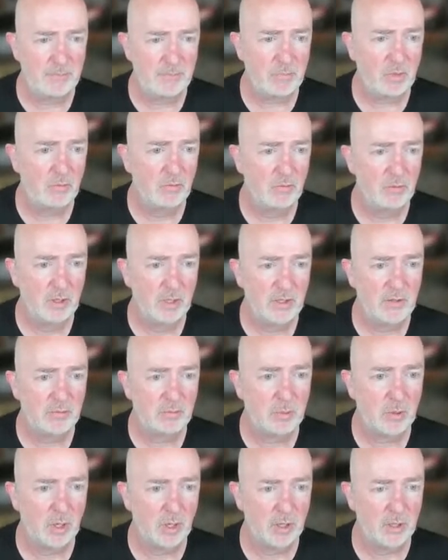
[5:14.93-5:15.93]
release
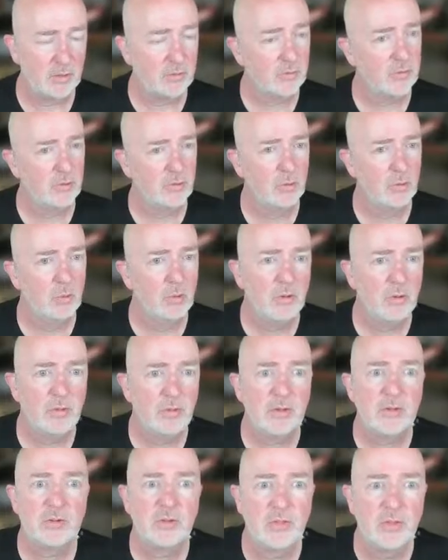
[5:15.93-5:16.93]
products, and all of
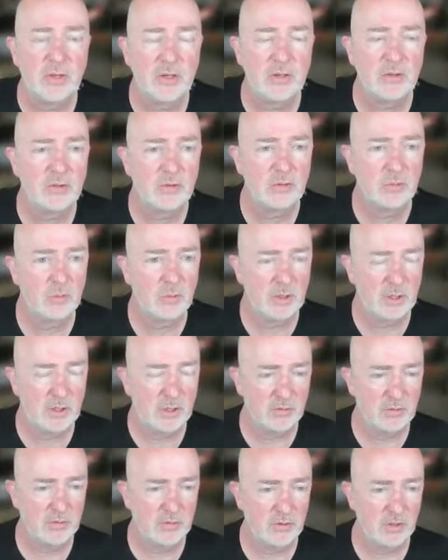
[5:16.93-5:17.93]
these things that we can
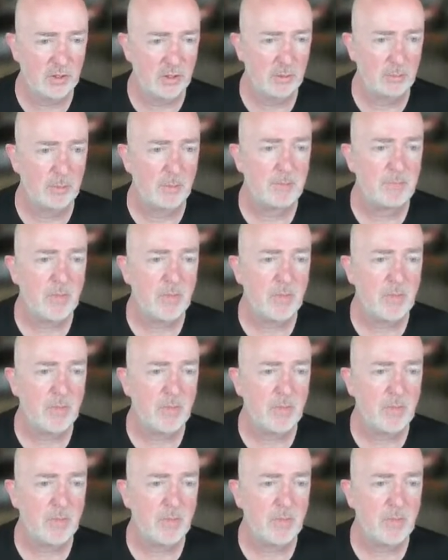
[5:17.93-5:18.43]
set up.